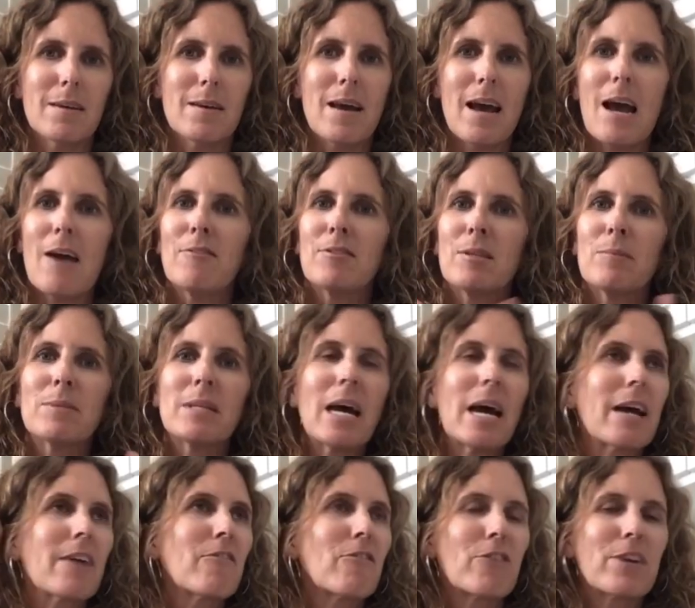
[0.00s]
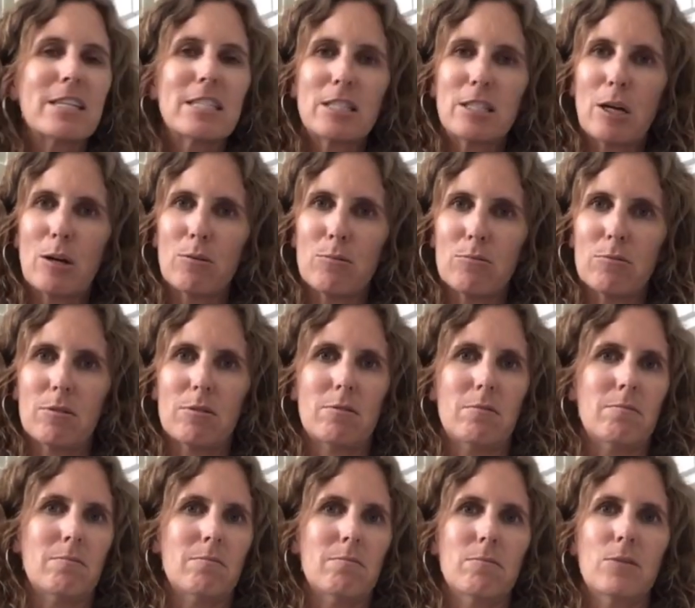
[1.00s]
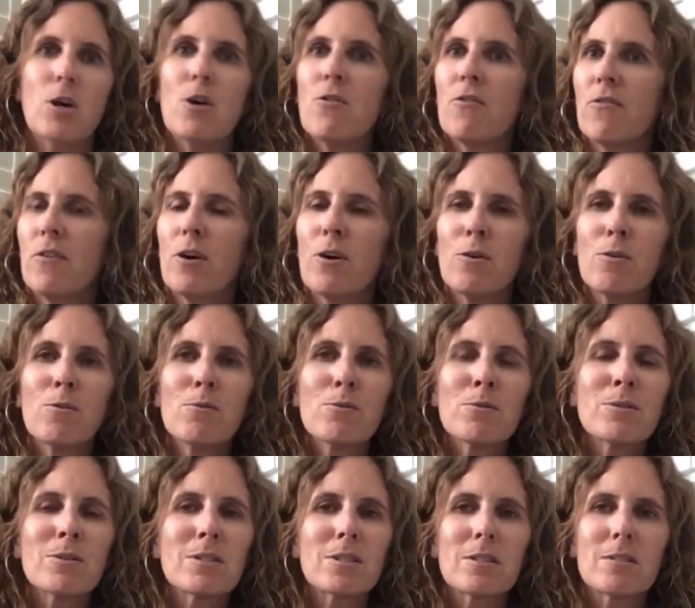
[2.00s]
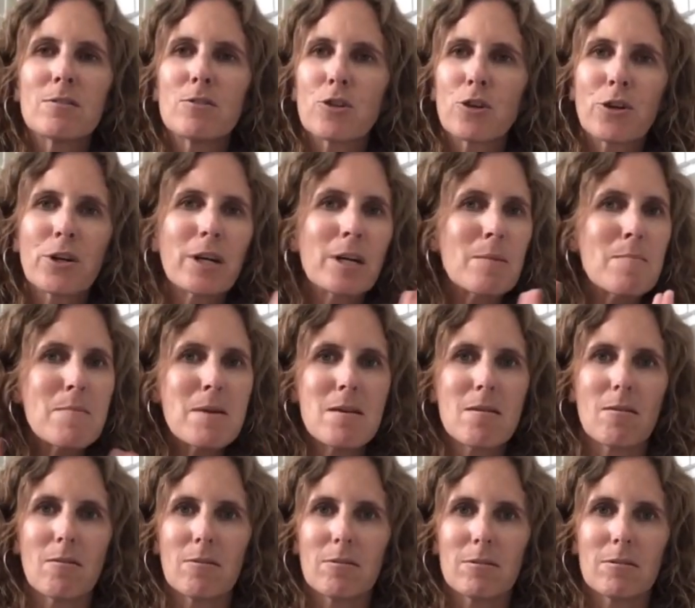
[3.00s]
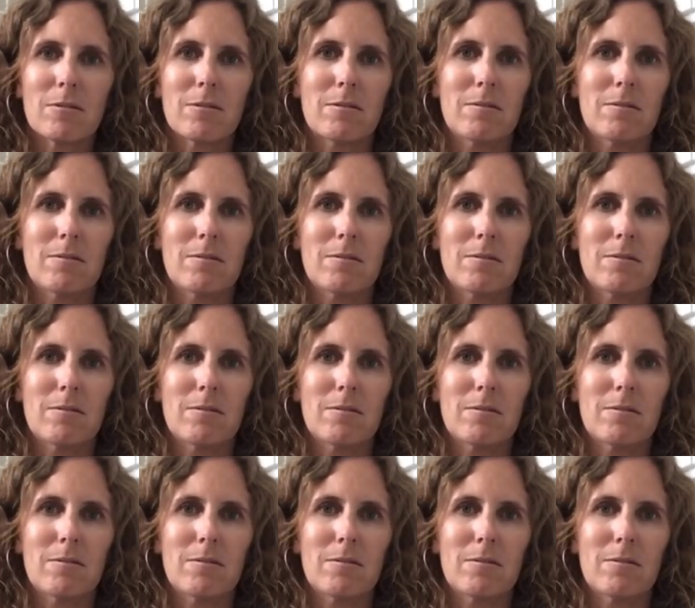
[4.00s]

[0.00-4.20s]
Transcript: Have some tech-free zones, no phones during meals,